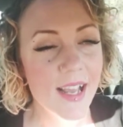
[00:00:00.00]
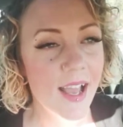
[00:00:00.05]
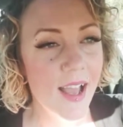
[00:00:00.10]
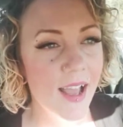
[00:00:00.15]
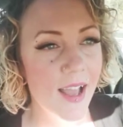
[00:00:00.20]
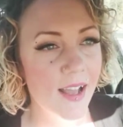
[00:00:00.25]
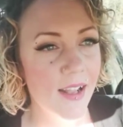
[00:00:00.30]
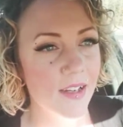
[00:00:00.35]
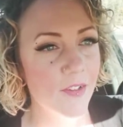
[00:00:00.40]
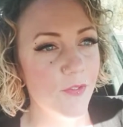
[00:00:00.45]

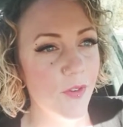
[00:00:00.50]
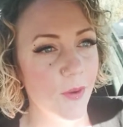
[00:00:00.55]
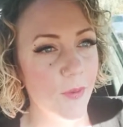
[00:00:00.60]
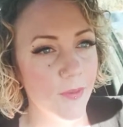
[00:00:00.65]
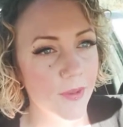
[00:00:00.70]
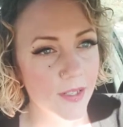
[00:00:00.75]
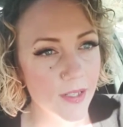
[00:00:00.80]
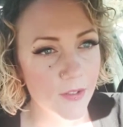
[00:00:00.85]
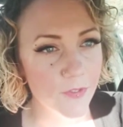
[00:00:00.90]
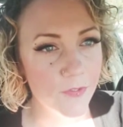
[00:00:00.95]
And if I
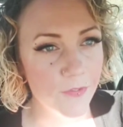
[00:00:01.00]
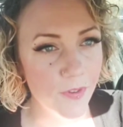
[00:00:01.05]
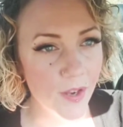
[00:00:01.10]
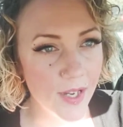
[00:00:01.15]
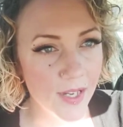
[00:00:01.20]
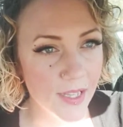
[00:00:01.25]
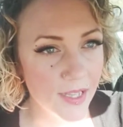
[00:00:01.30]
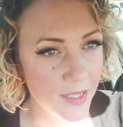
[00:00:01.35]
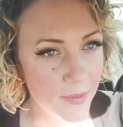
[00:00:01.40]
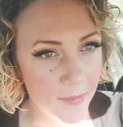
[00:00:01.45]
wouldn't have
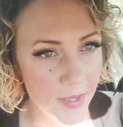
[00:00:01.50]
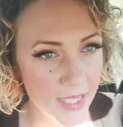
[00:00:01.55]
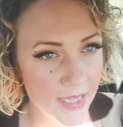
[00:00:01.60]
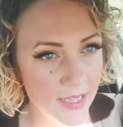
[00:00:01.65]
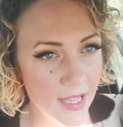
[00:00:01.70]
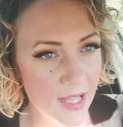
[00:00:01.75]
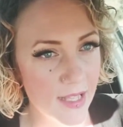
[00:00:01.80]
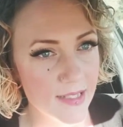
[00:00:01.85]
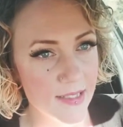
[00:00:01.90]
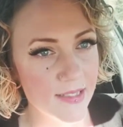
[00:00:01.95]
finally made
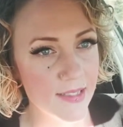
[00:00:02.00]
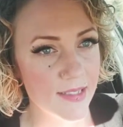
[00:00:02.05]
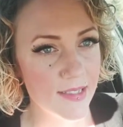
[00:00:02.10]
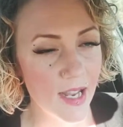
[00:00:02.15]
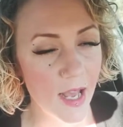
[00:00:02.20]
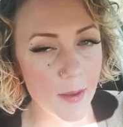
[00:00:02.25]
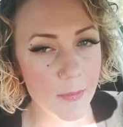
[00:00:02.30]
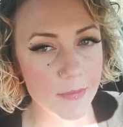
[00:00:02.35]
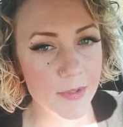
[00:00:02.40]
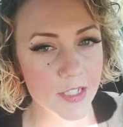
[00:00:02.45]
that
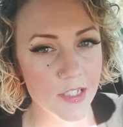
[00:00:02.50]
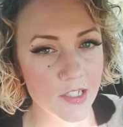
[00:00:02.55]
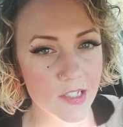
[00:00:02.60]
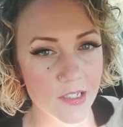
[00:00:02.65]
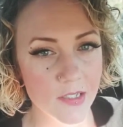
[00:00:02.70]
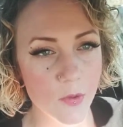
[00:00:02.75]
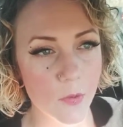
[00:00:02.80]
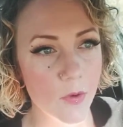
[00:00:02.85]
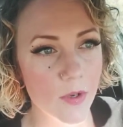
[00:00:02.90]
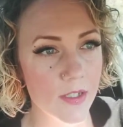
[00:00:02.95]
step to
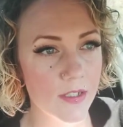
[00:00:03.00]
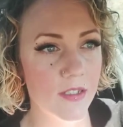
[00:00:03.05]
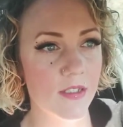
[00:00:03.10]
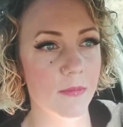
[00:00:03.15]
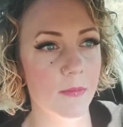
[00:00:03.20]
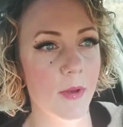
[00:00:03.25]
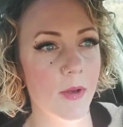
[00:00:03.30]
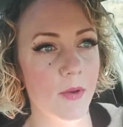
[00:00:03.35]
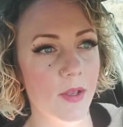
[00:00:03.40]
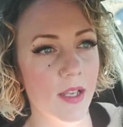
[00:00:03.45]
just quit
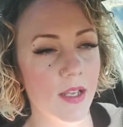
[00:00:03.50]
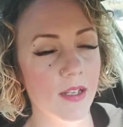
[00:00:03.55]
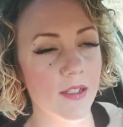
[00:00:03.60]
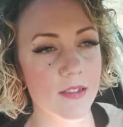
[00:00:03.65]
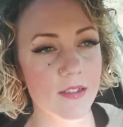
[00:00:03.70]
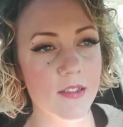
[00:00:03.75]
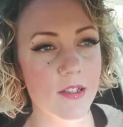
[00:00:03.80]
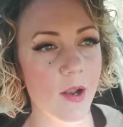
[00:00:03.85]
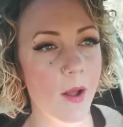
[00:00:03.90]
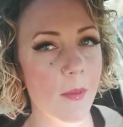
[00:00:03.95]
smoking
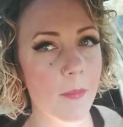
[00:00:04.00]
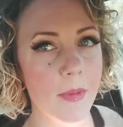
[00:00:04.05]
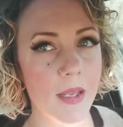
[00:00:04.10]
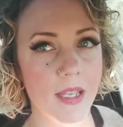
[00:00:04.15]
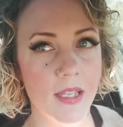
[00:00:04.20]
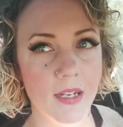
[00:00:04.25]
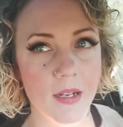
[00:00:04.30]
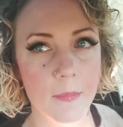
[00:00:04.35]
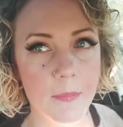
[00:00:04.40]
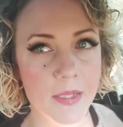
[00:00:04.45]
and stop
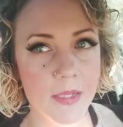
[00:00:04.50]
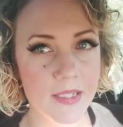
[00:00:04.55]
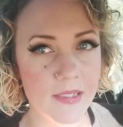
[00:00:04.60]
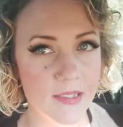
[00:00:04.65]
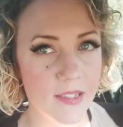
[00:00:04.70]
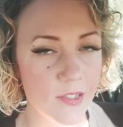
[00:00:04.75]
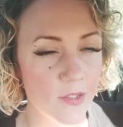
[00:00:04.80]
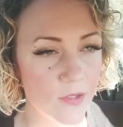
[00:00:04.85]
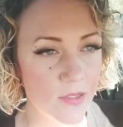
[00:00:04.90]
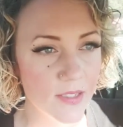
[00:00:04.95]
making up
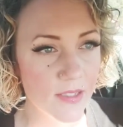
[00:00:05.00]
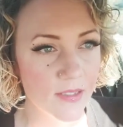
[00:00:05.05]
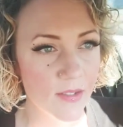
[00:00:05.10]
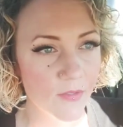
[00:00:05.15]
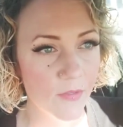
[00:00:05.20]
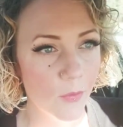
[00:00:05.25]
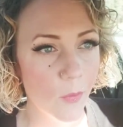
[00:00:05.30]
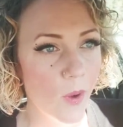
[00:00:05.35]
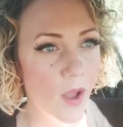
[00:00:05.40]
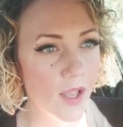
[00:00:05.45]
excuses
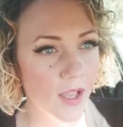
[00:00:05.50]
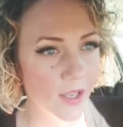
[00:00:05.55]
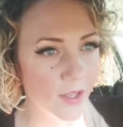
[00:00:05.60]
of why I